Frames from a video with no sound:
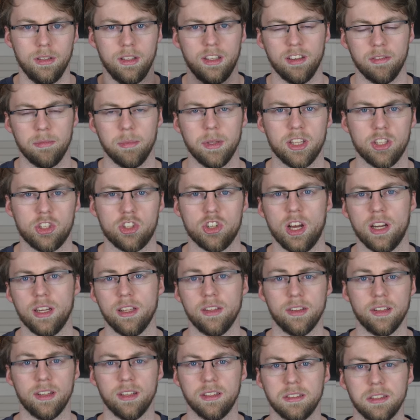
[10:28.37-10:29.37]
Give me the shiny
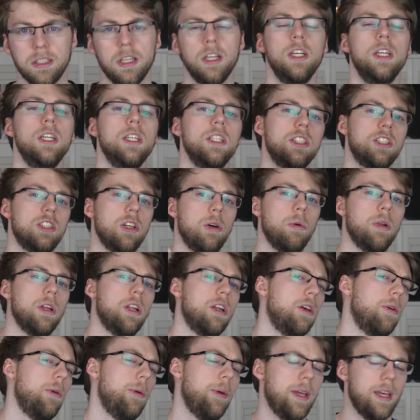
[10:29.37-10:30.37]
things. So I want
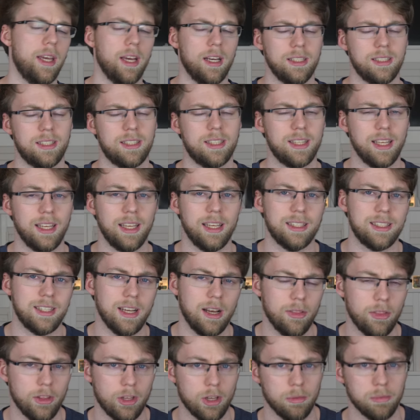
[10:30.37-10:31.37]
to know what you guys think
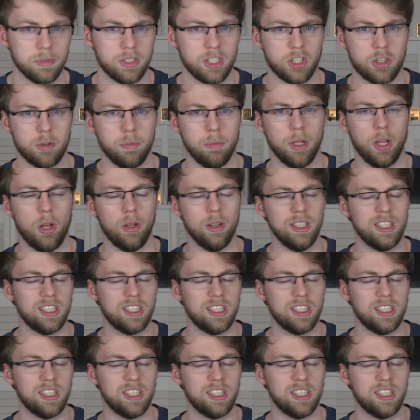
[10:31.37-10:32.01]
down in the comment section below.